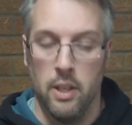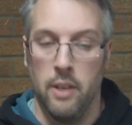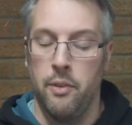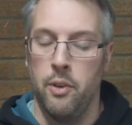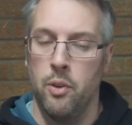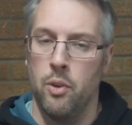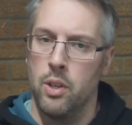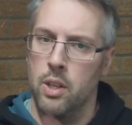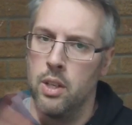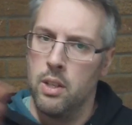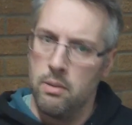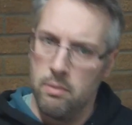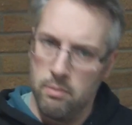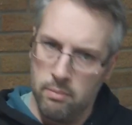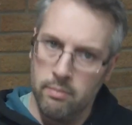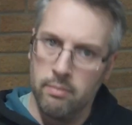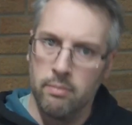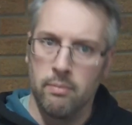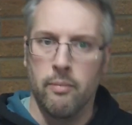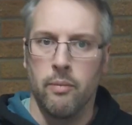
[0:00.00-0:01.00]
If you're on a
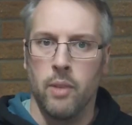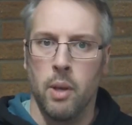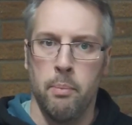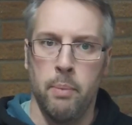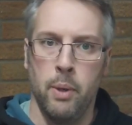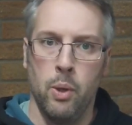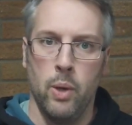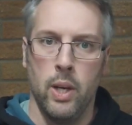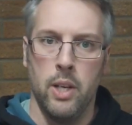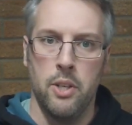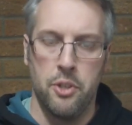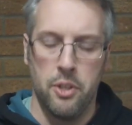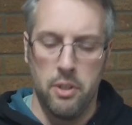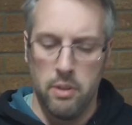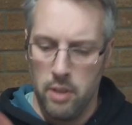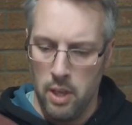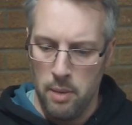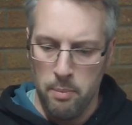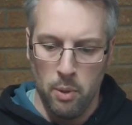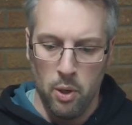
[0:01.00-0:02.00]
built
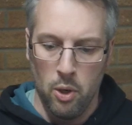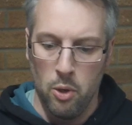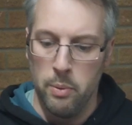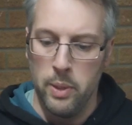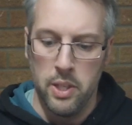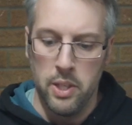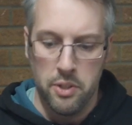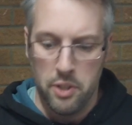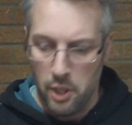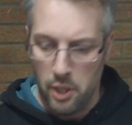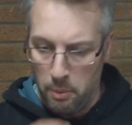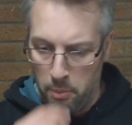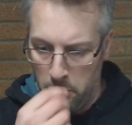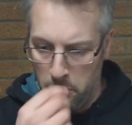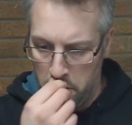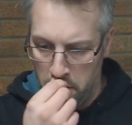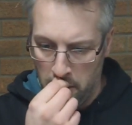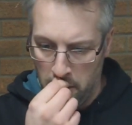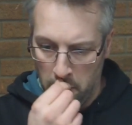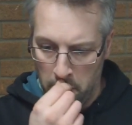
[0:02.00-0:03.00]
engine, then by all means you can
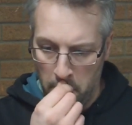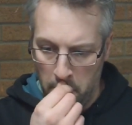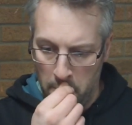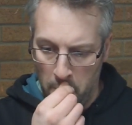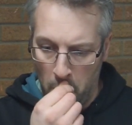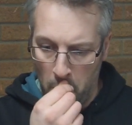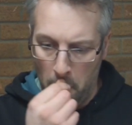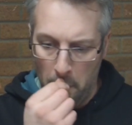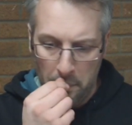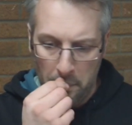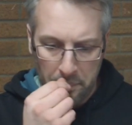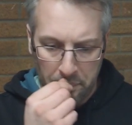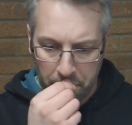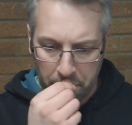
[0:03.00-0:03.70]
push a little bit more.